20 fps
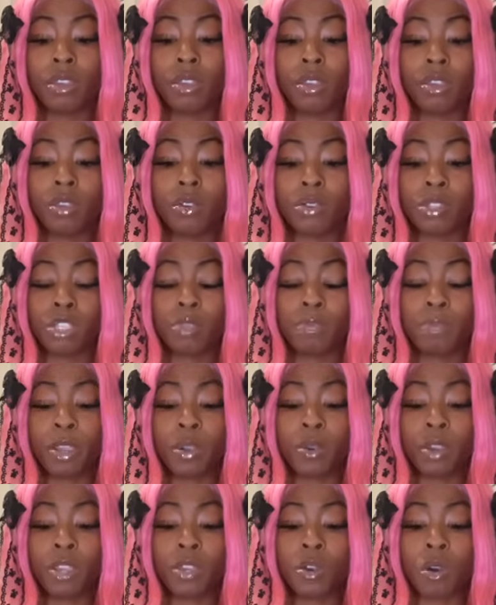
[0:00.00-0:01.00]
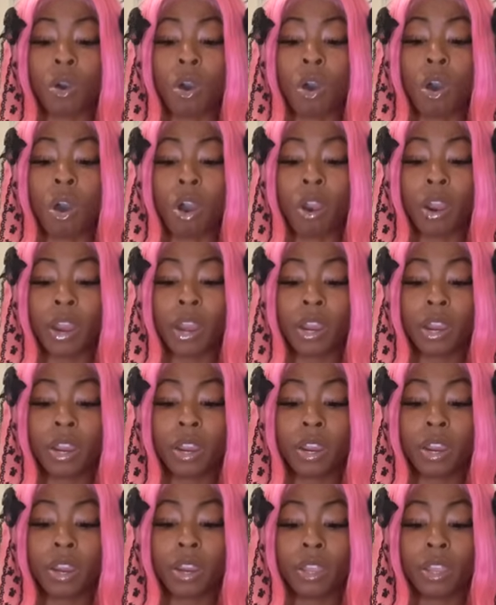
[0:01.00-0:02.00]
your spirit your heart
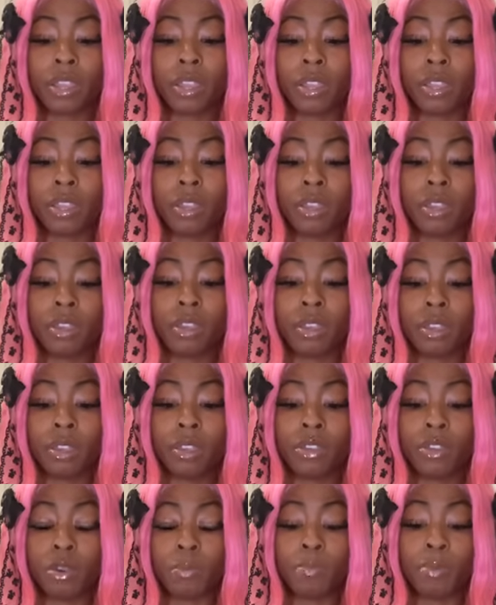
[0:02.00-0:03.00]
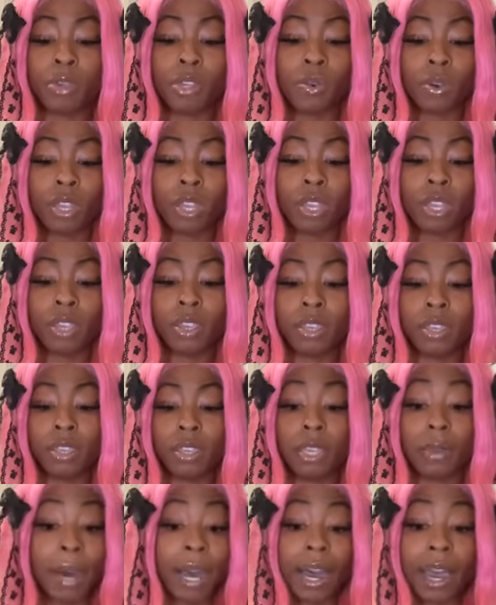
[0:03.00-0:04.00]
your beauty
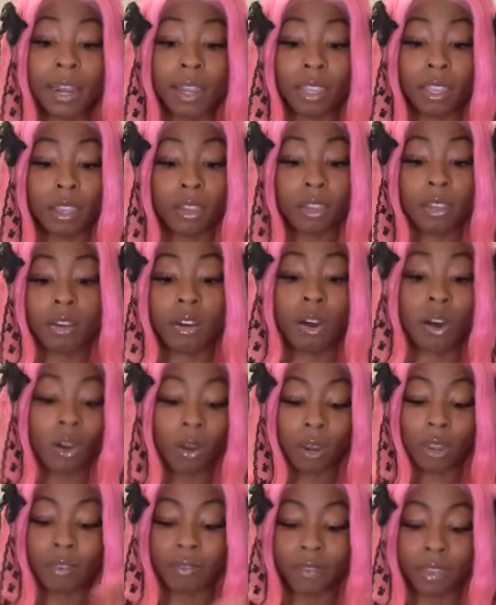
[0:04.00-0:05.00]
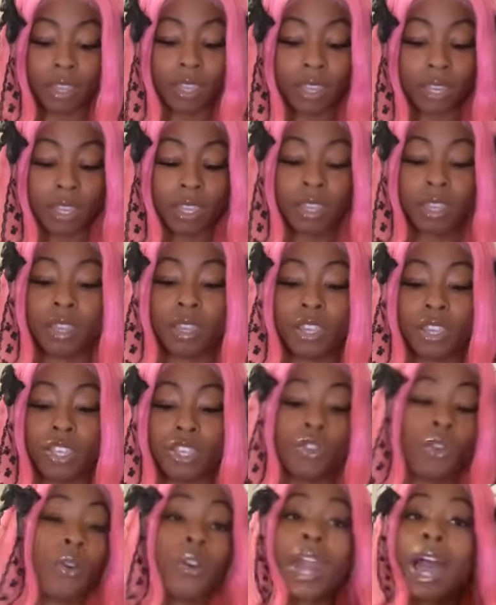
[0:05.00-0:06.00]
your body all of it
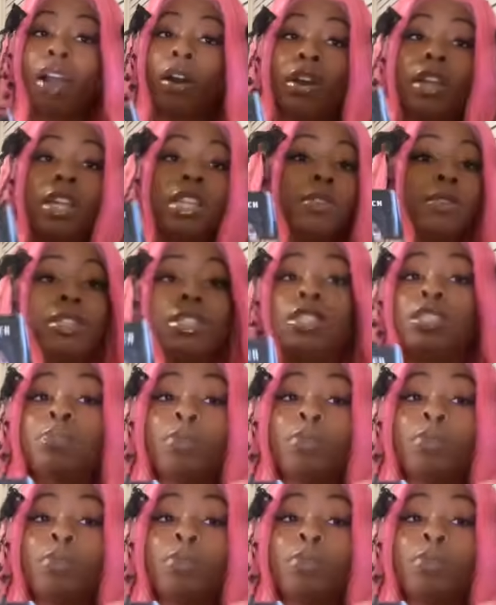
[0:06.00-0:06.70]
you're not gonna this